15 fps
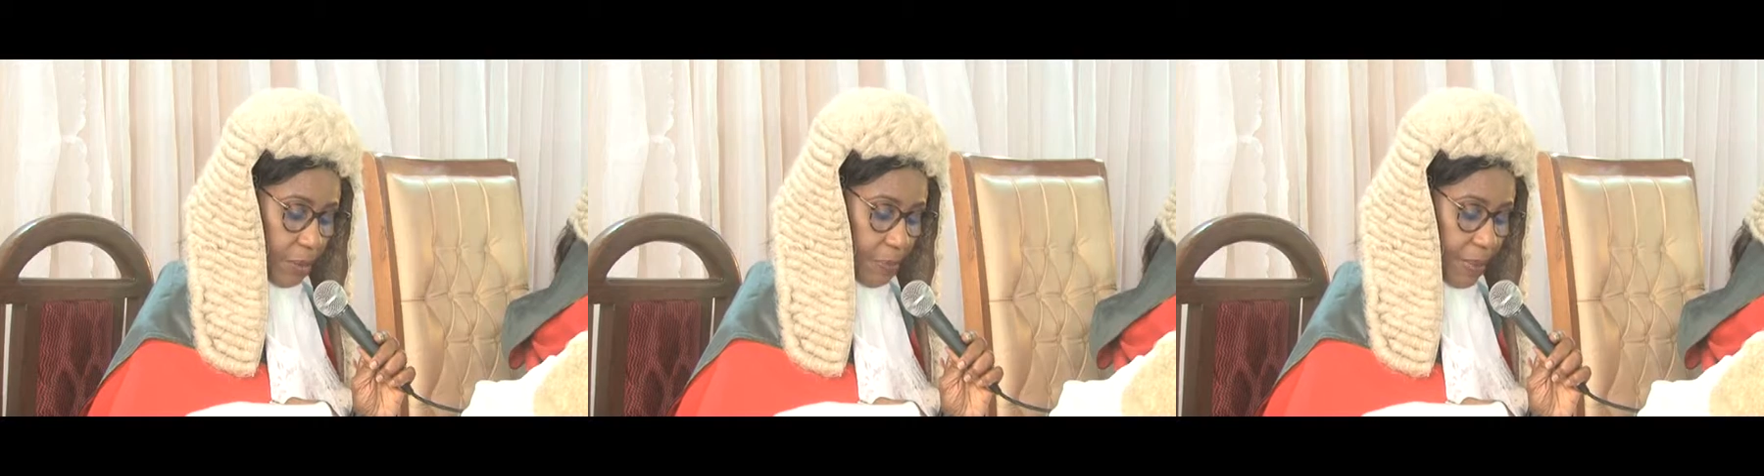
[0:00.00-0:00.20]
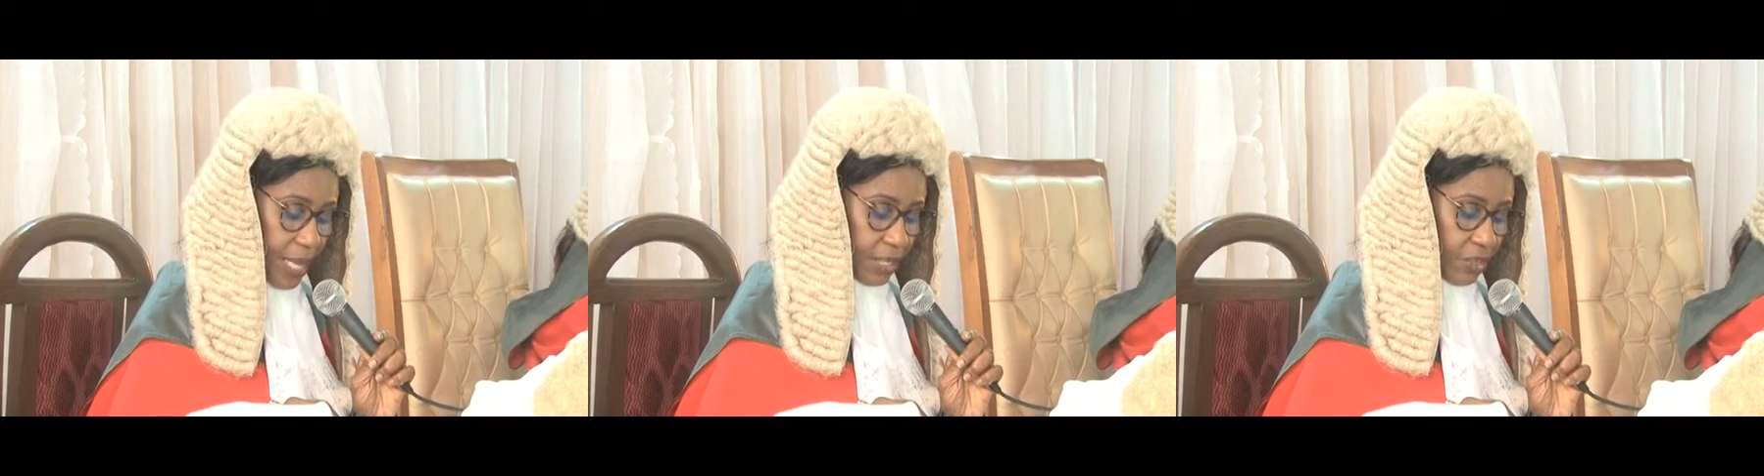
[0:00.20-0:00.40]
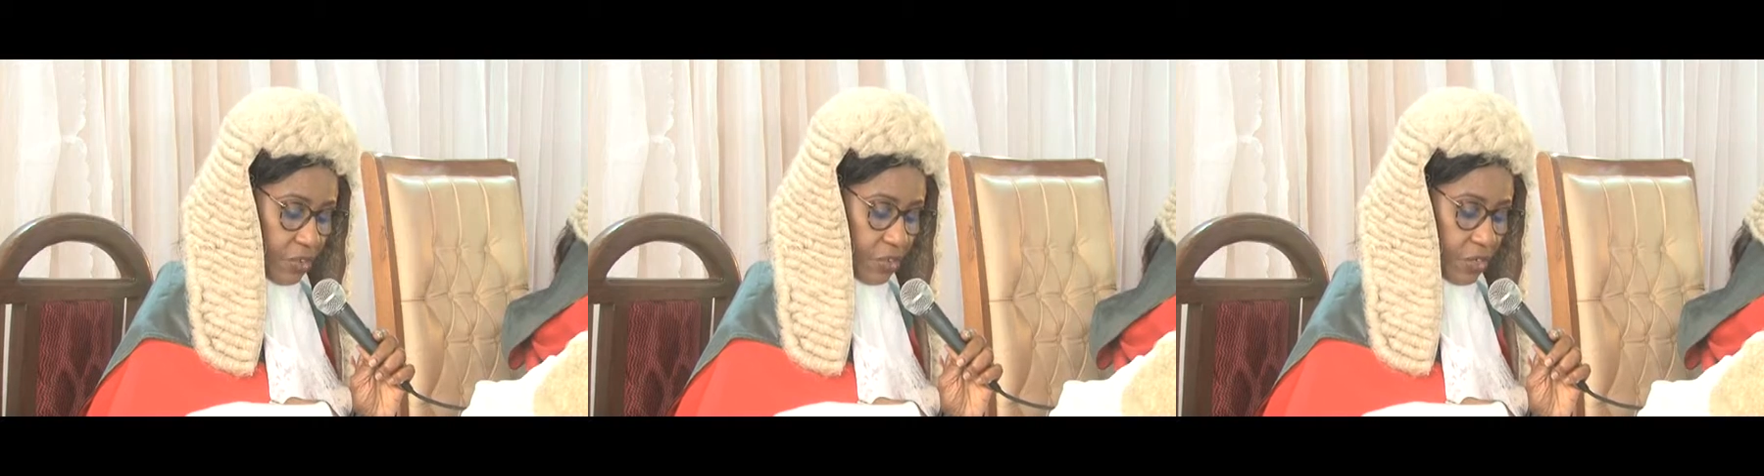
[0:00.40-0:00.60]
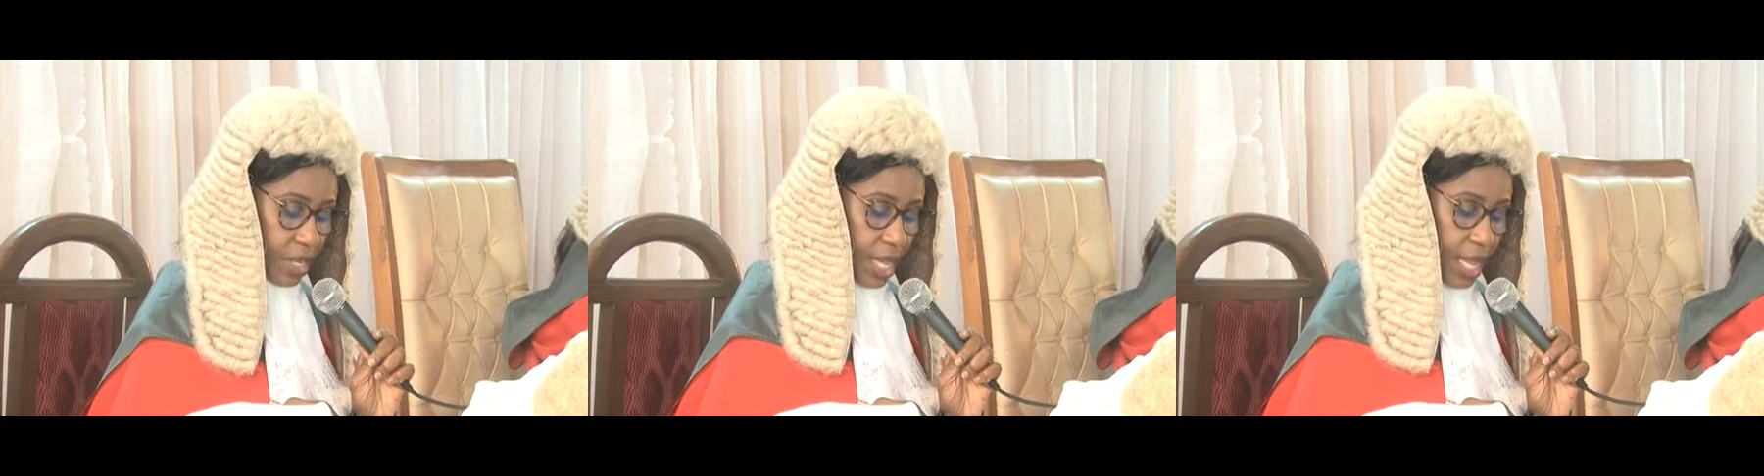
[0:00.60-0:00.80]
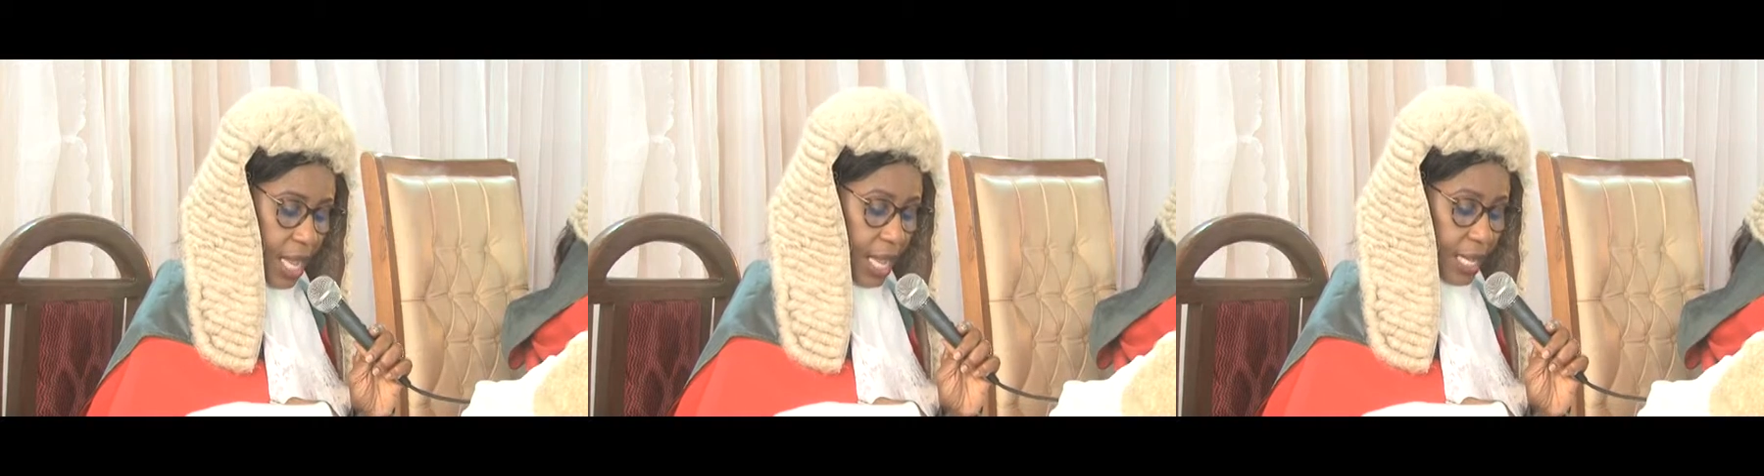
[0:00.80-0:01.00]
the bench
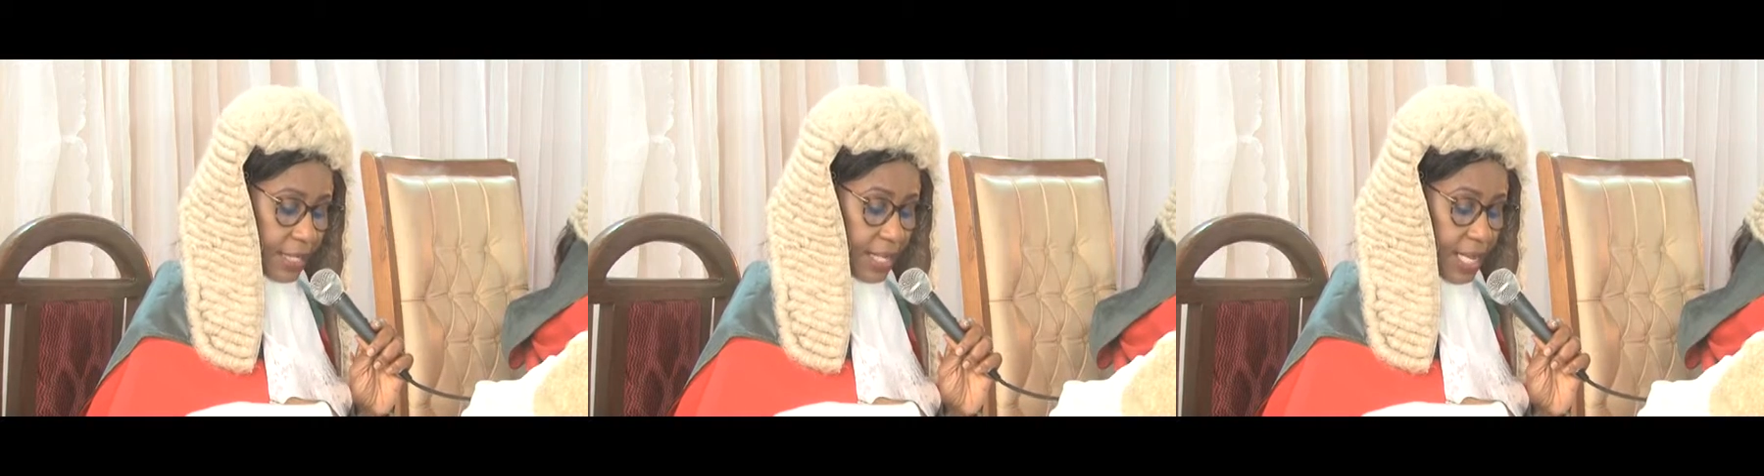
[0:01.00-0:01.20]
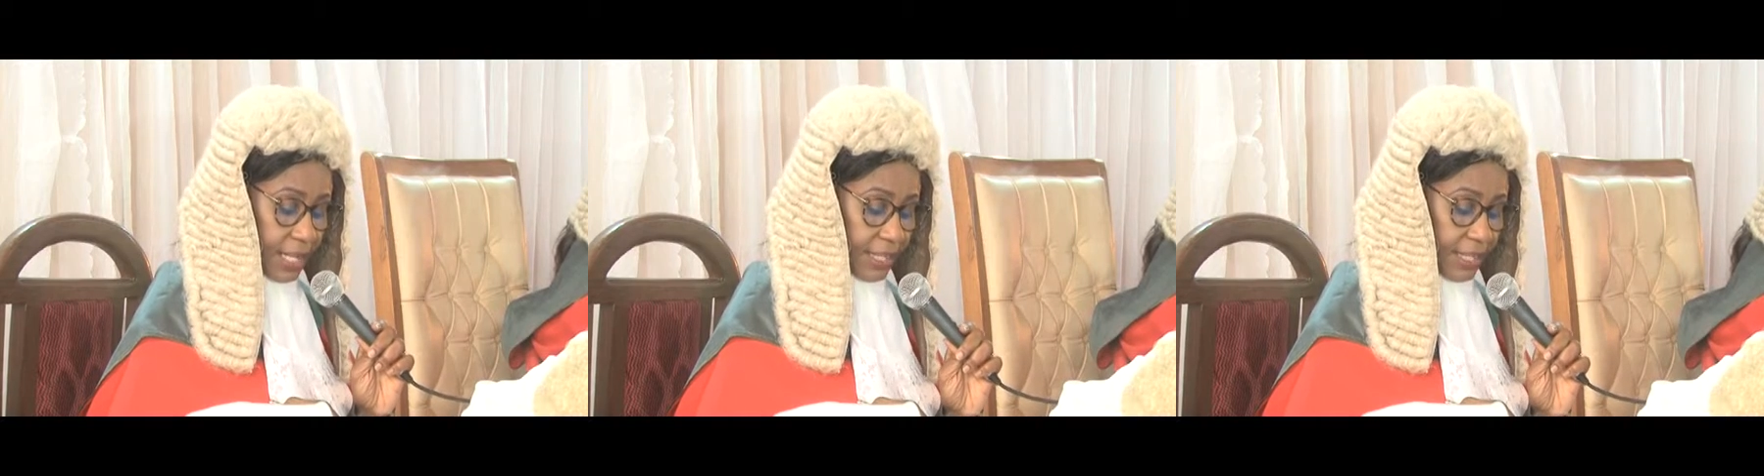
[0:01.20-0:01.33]
and the